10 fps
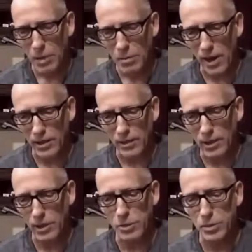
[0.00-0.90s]
But
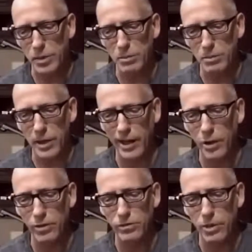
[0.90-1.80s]
here's my
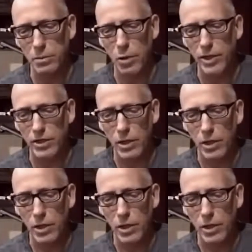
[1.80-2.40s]
overall point.